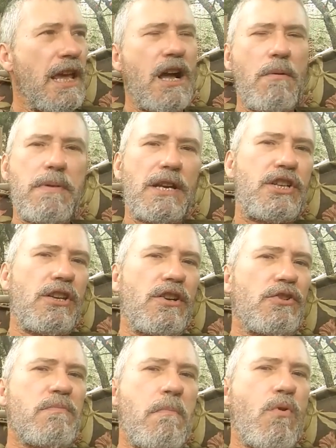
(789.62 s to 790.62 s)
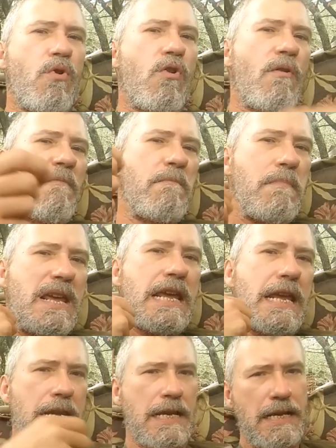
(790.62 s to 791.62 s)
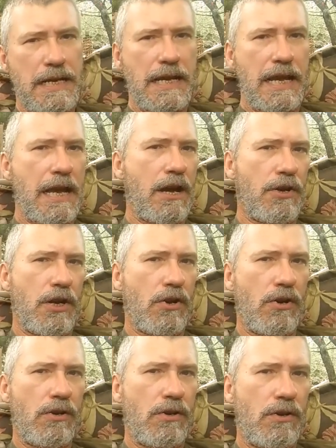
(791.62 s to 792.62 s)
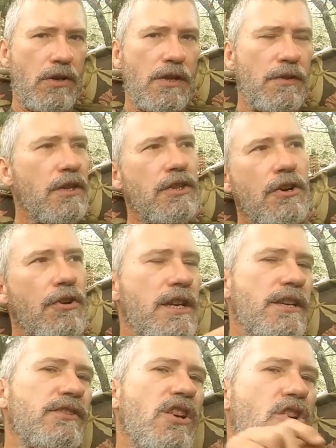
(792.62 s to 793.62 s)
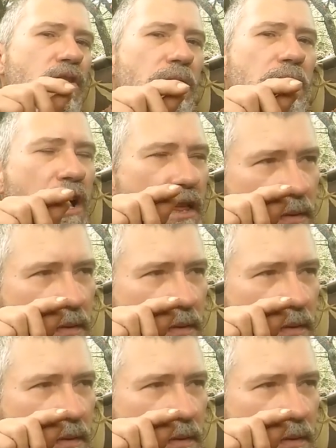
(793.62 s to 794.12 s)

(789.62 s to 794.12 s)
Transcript: And I'll bet you there's more of me out here than there is of